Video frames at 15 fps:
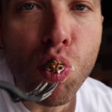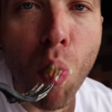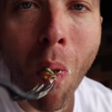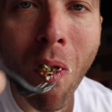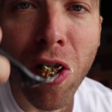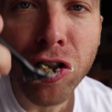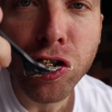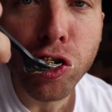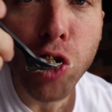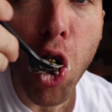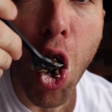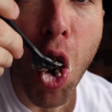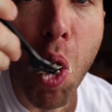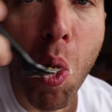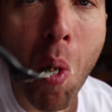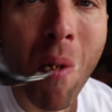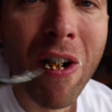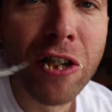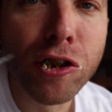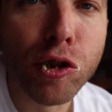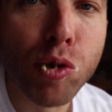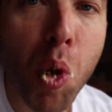blend of flavors between the
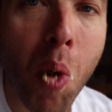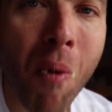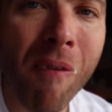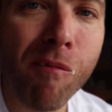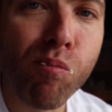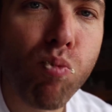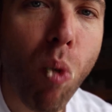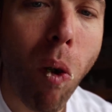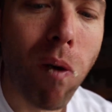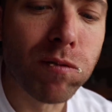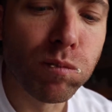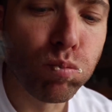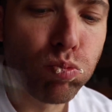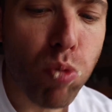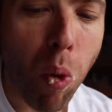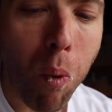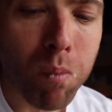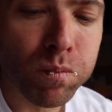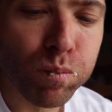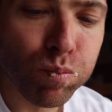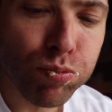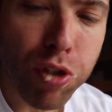scallion and the crumbled
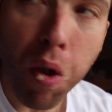bacon,